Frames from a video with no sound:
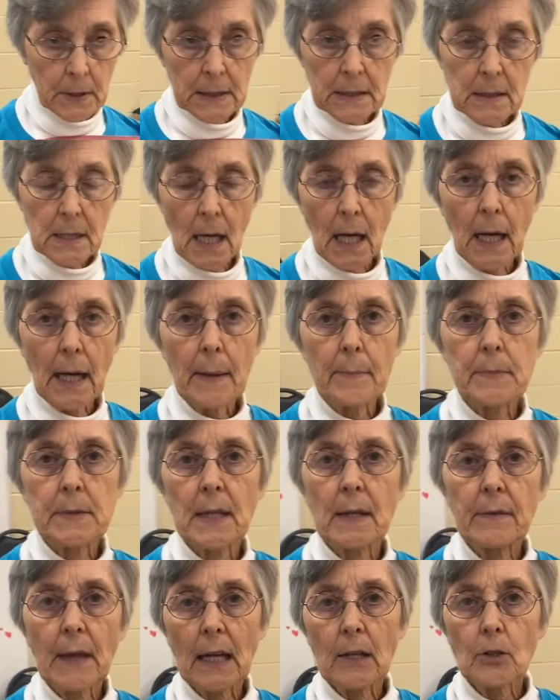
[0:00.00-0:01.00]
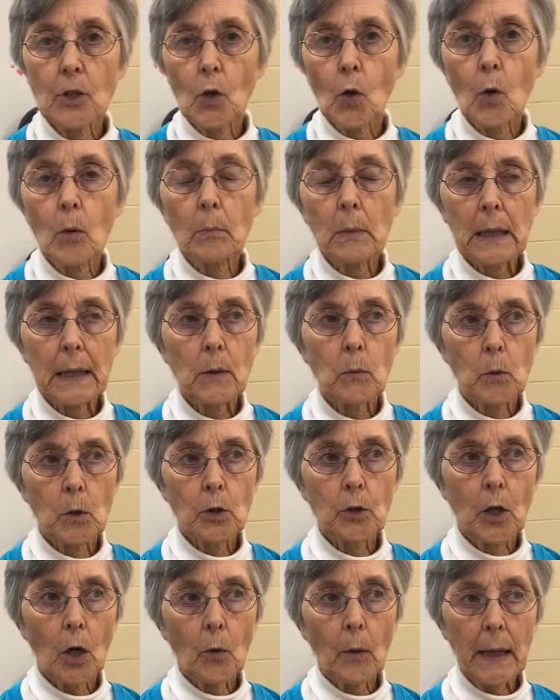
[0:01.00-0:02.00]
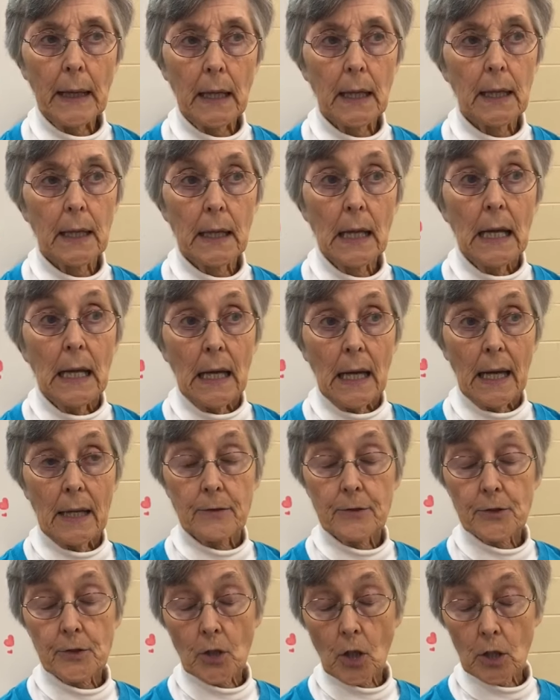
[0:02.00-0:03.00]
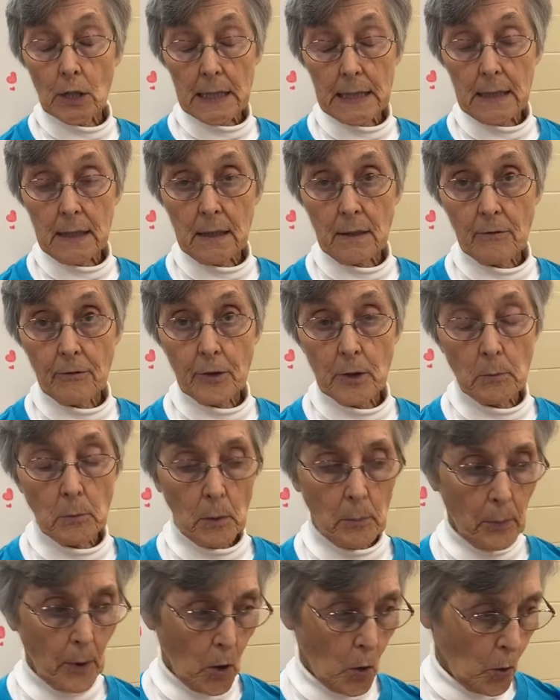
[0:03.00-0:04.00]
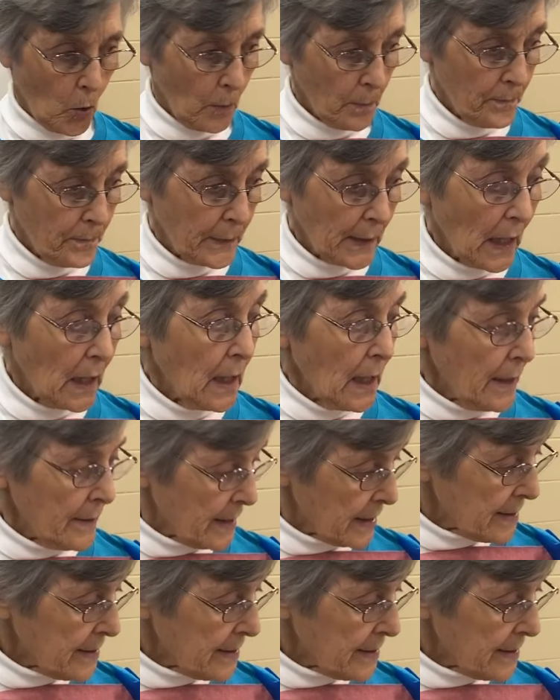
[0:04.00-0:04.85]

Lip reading: of times, they normally will go ahead and start eating from a bowl. The